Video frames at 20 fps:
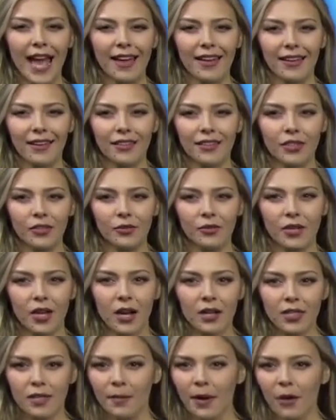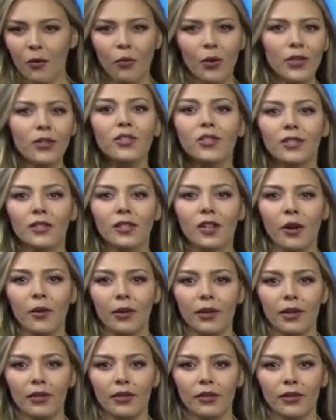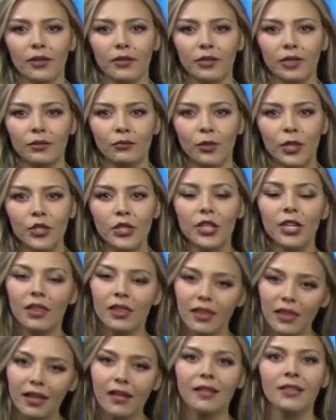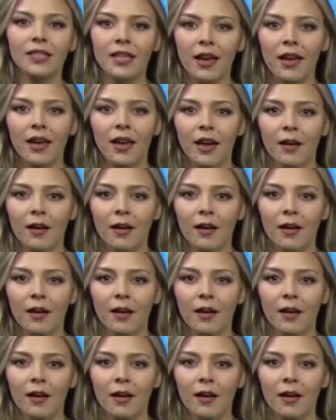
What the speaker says: addict who talks about what she's going through and what she thinks